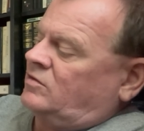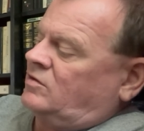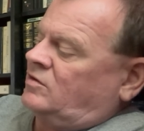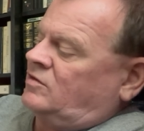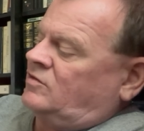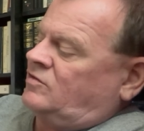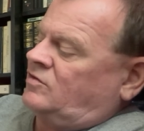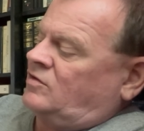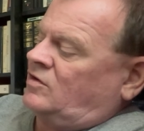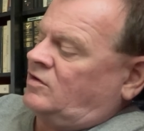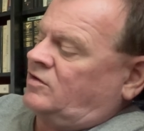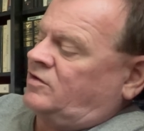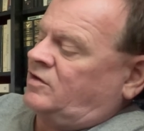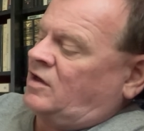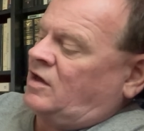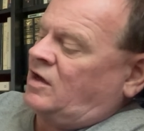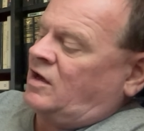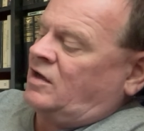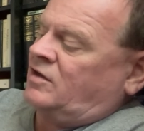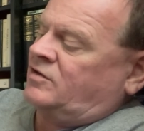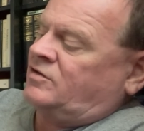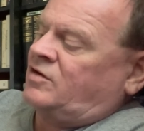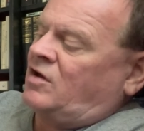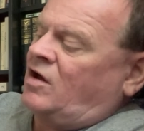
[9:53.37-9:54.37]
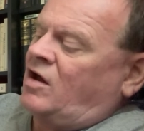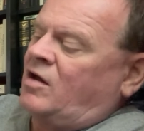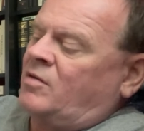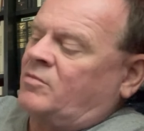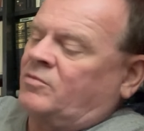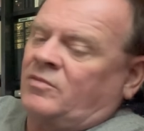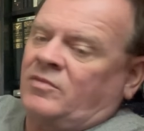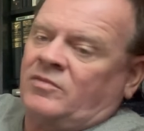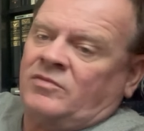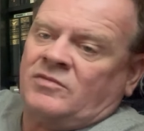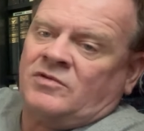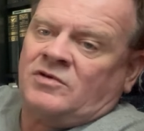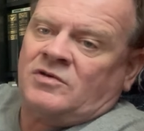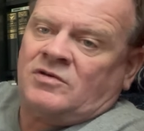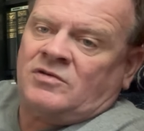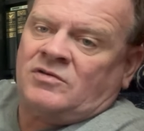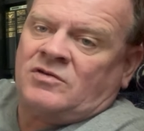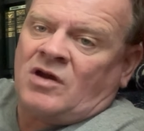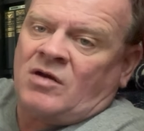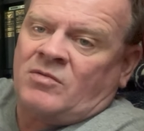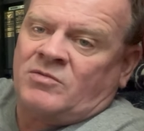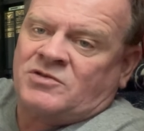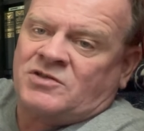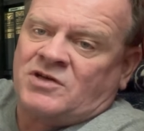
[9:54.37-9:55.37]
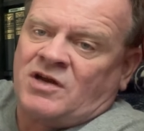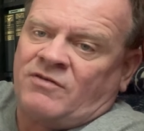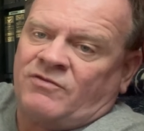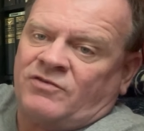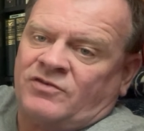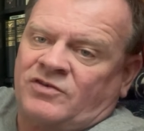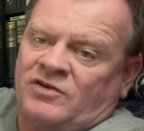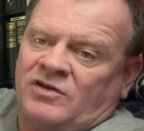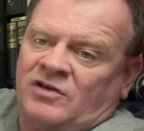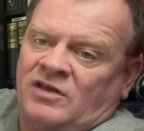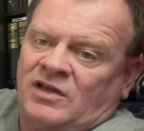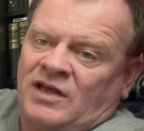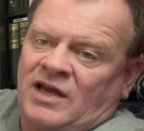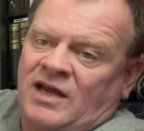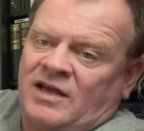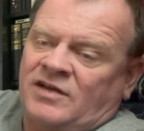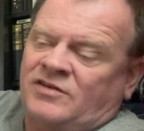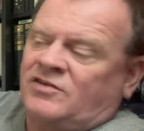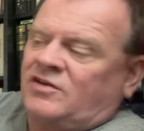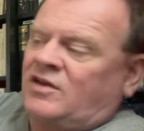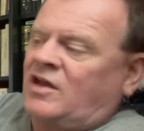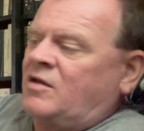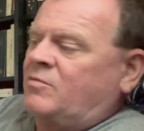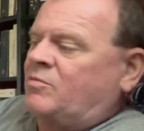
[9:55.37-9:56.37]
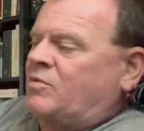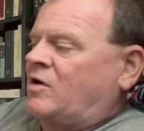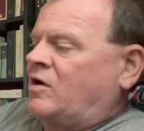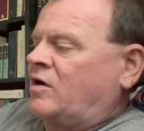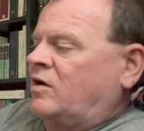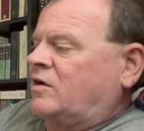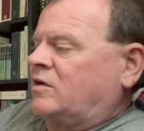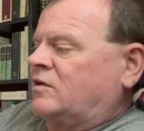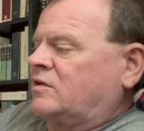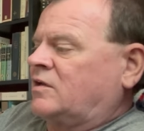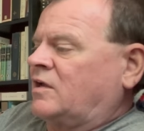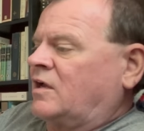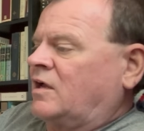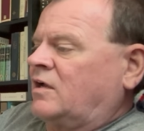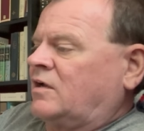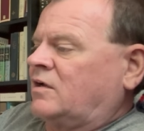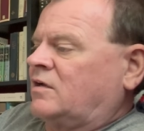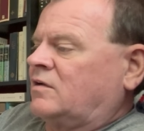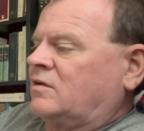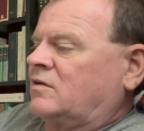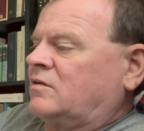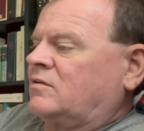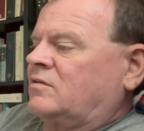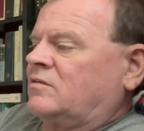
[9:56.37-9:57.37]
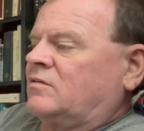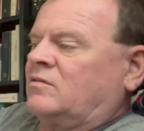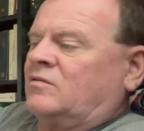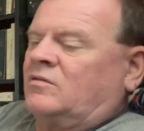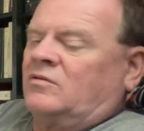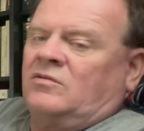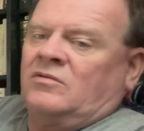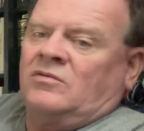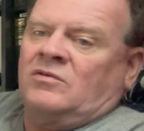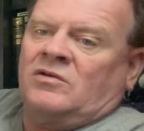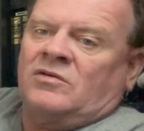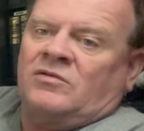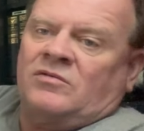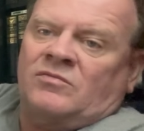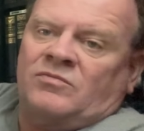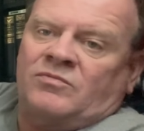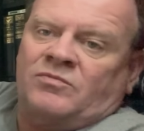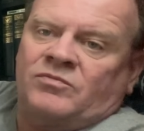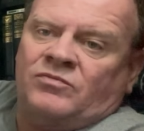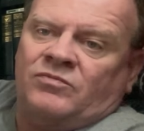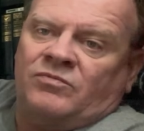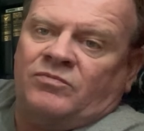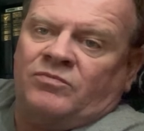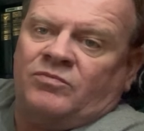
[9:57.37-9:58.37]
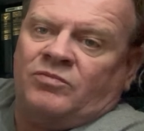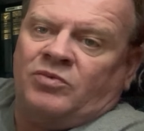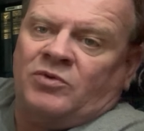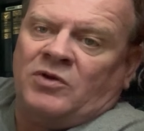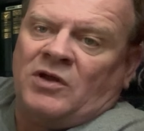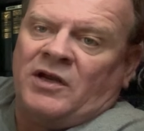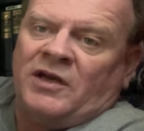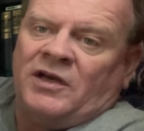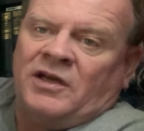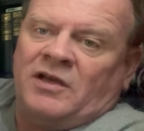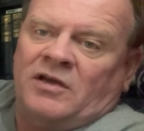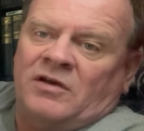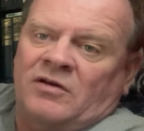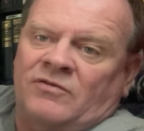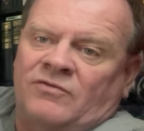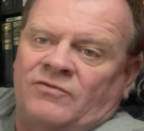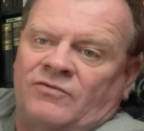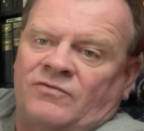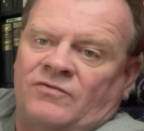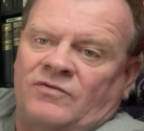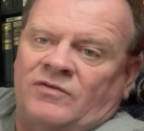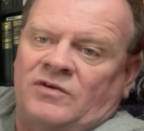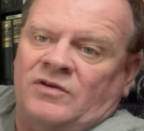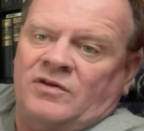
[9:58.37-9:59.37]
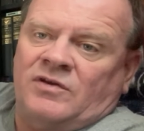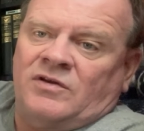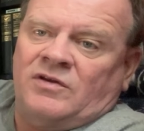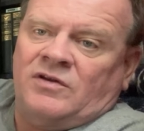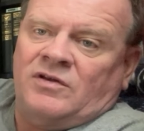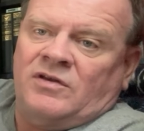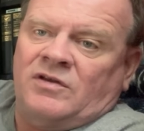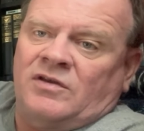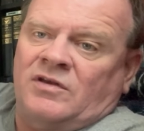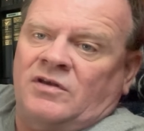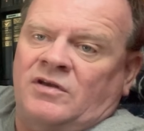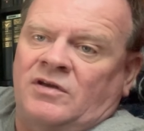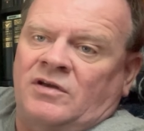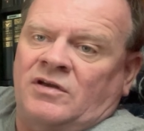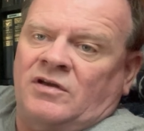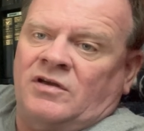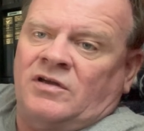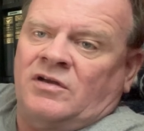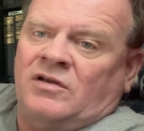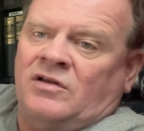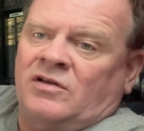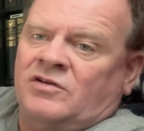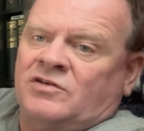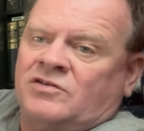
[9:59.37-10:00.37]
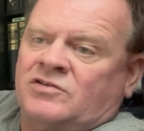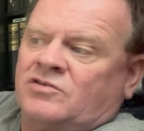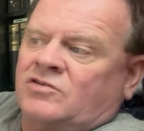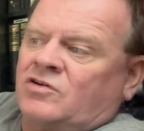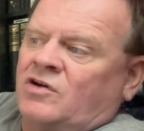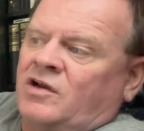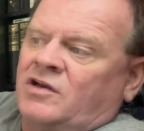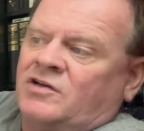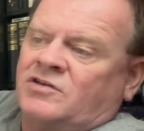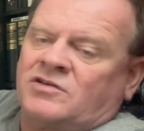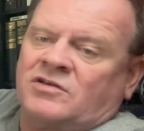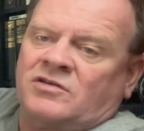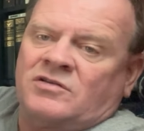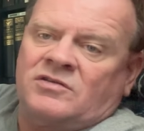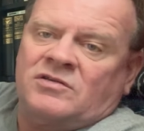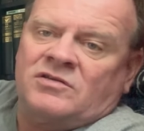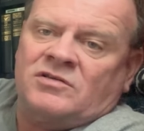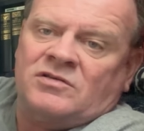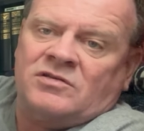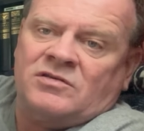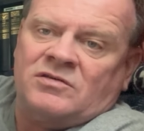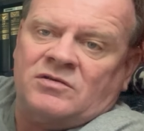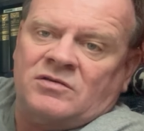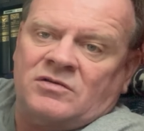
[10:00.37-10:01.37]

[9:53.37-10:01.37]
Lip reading: Was Thomas Jefferson landscape architect with plenty of illustrations.